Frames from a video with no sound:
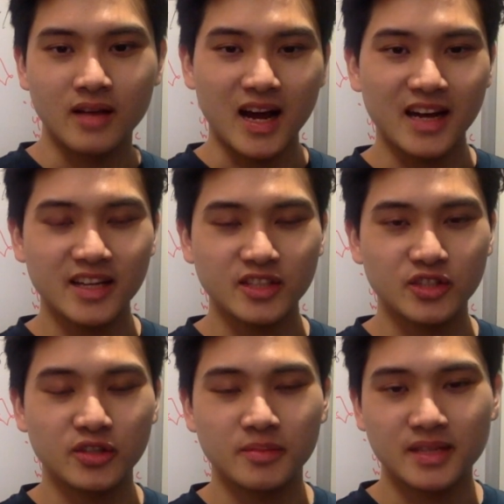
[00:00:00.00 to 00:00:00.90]
Hi
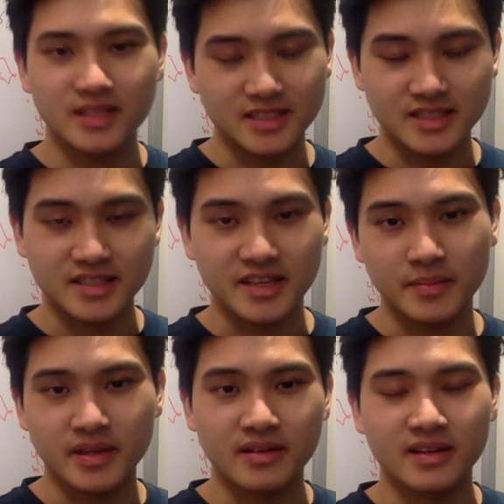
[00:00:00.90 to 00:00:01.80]
YouTube, this is
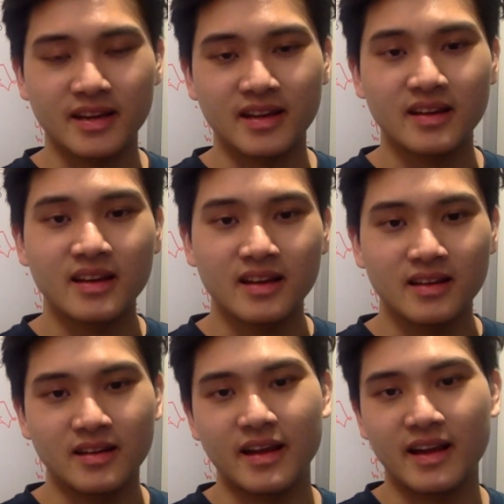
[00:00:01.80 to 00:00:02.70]
Kim here again,
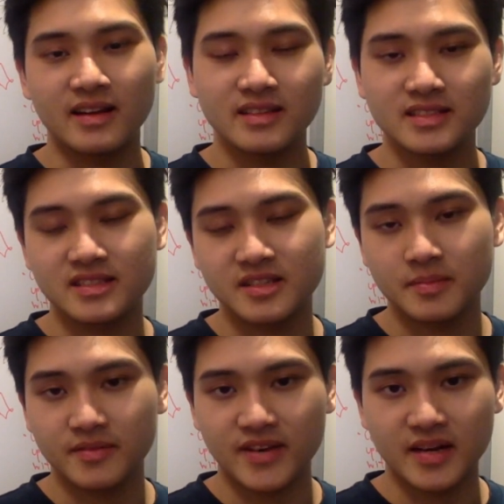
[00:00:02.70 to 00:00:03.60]
and this is
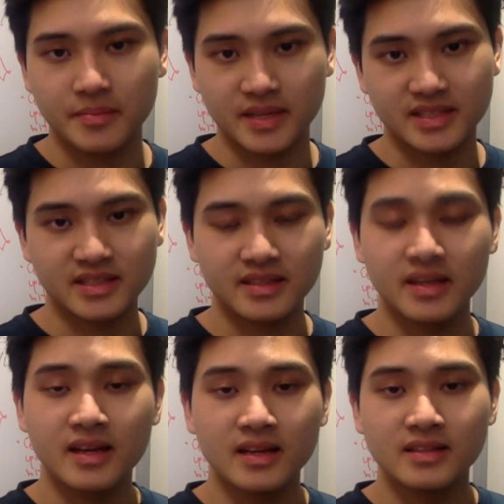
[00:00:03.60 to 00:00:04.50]
Simplified Medicine.
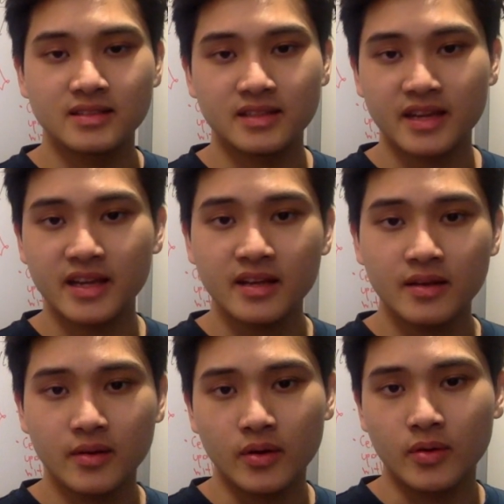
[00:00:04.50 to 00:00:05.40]
Today,
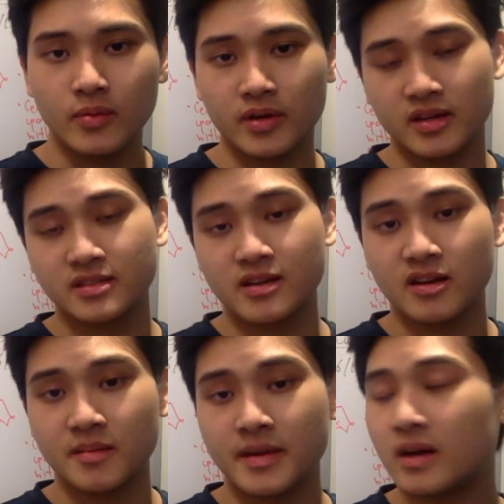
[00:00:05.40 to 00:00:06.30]
we're going to
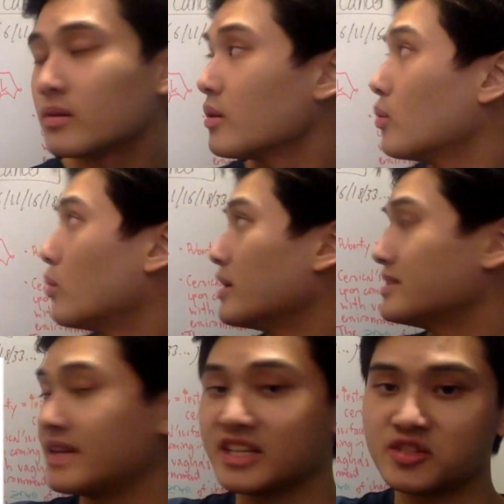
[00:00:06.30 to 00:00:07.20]
talk about what
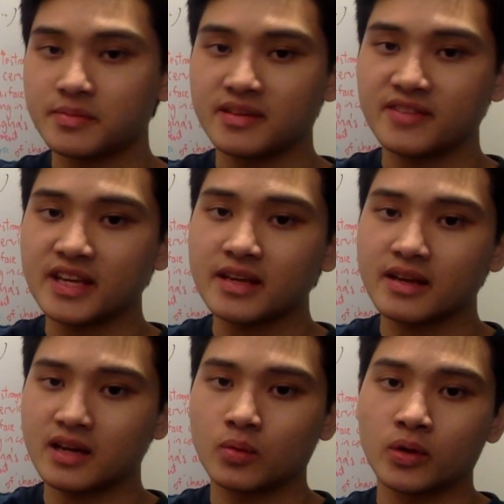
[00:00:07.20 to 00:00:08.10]
is HPV
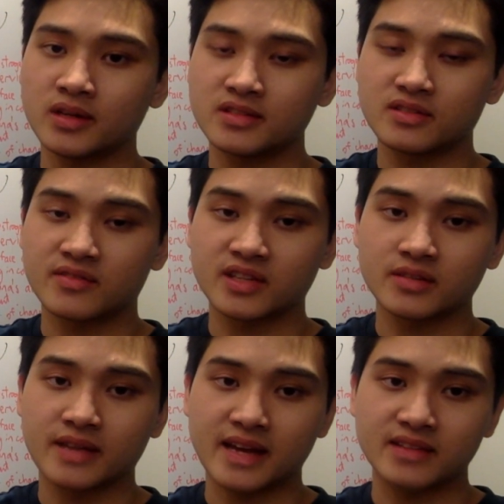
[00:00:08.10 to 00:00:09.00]
and what is
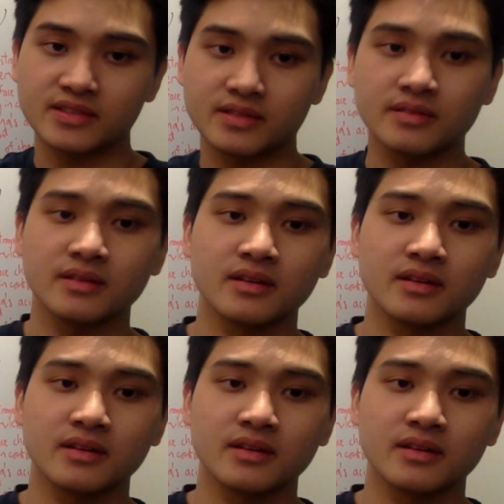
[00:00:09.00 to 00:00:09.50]
cervical cancer.